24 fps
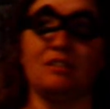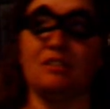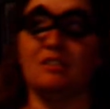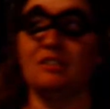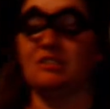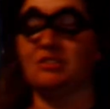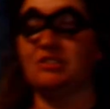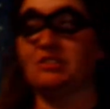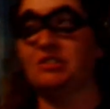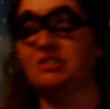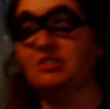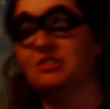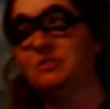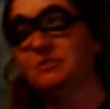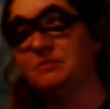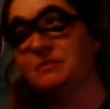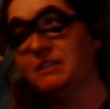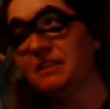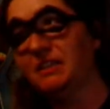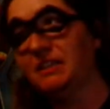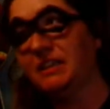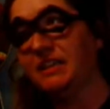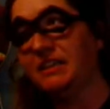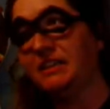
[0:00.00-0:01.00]
So
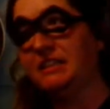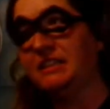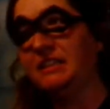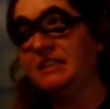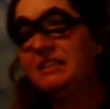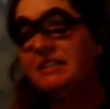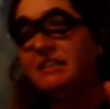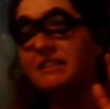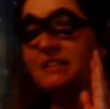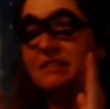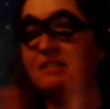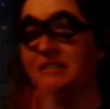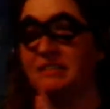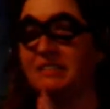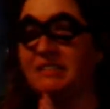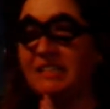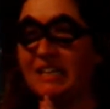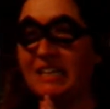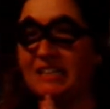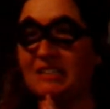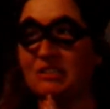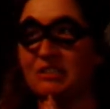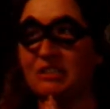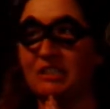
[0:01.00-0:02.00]
I think
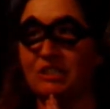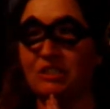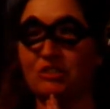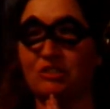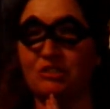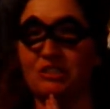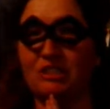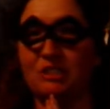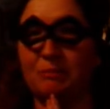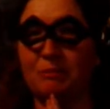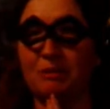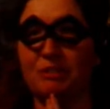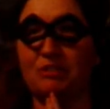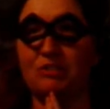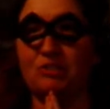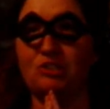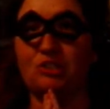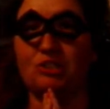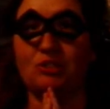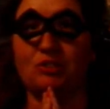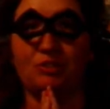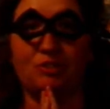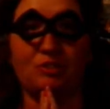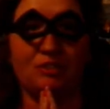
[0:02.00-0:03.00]
Zack Snyder did a better
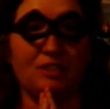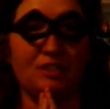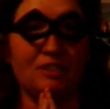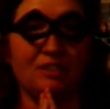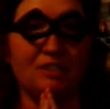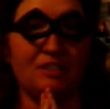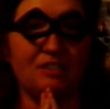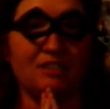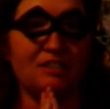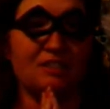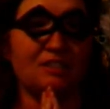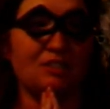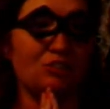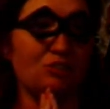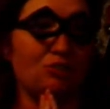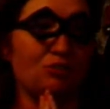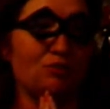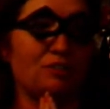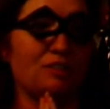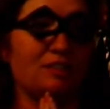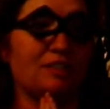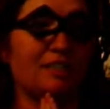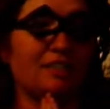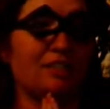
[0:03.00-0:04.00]
Joker than they did in
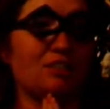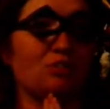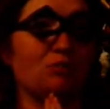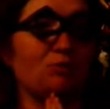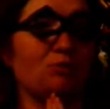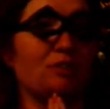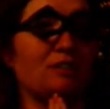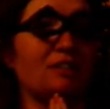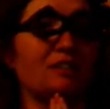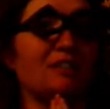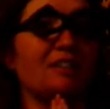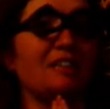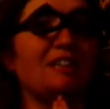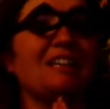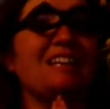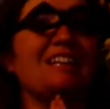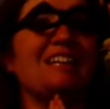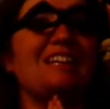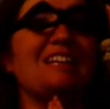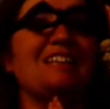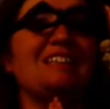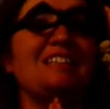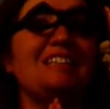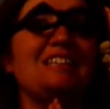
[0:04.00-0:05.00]
Suicide Squad,
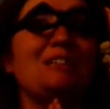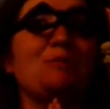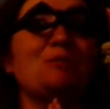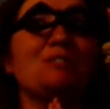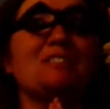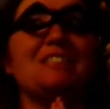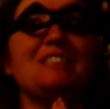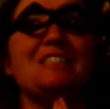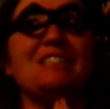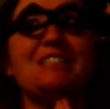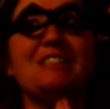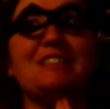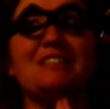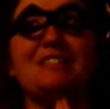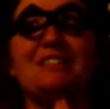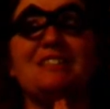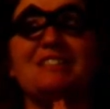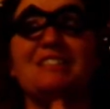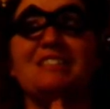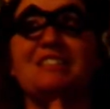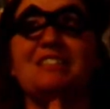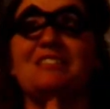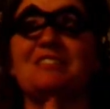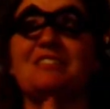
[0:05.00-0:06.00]
and he was on
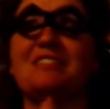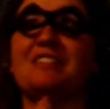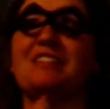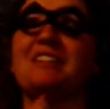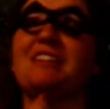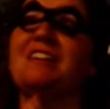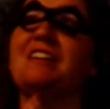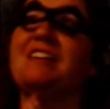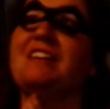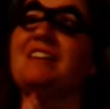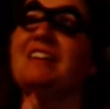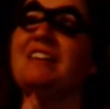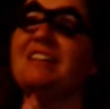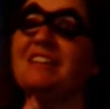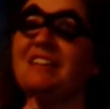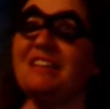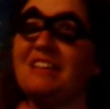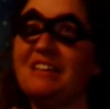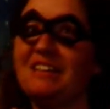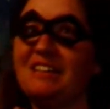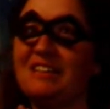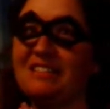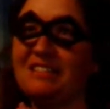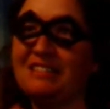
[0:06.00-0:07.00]
here
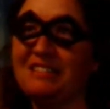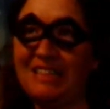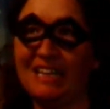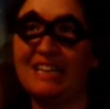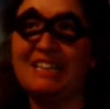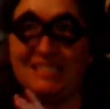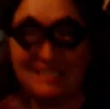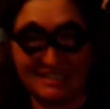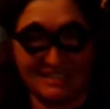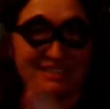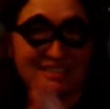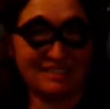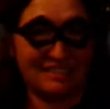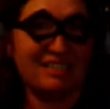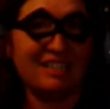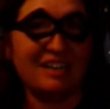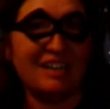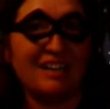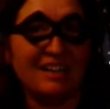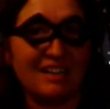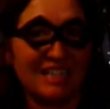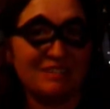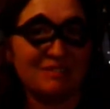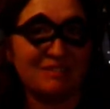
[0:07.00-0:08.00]
less
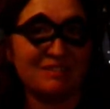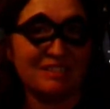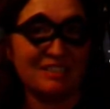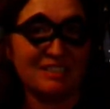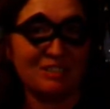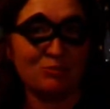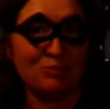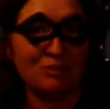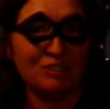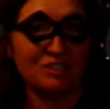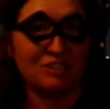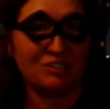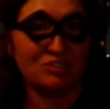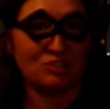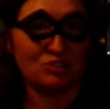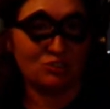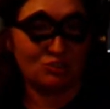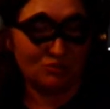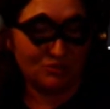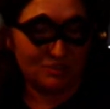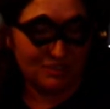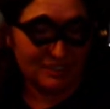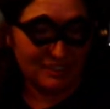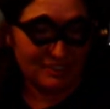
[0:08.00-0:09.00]
time than he was on
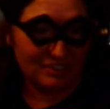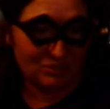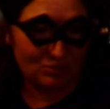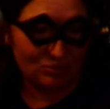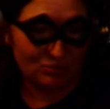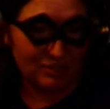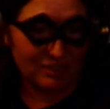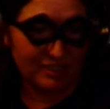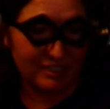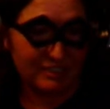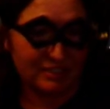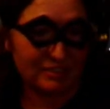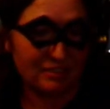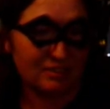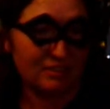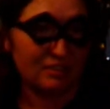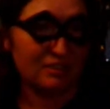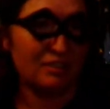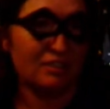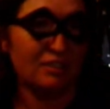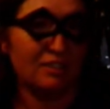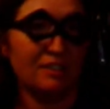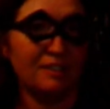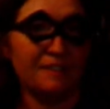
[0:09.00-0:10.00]
Suicide Squad.
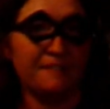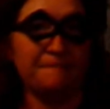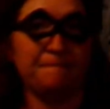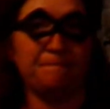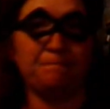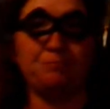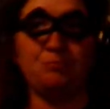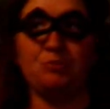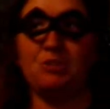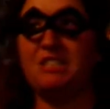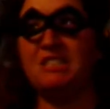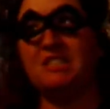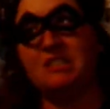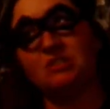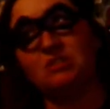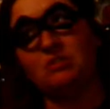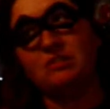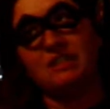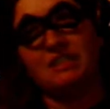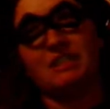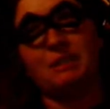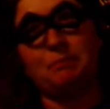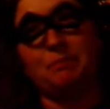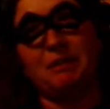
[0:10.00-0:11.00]
He's still not
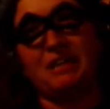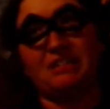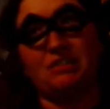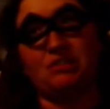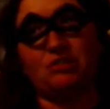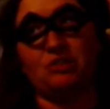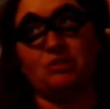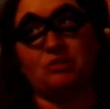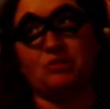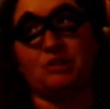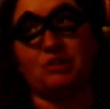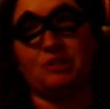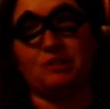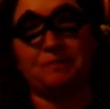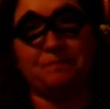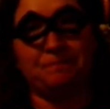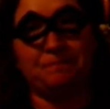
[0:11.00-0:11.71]
the best Joker.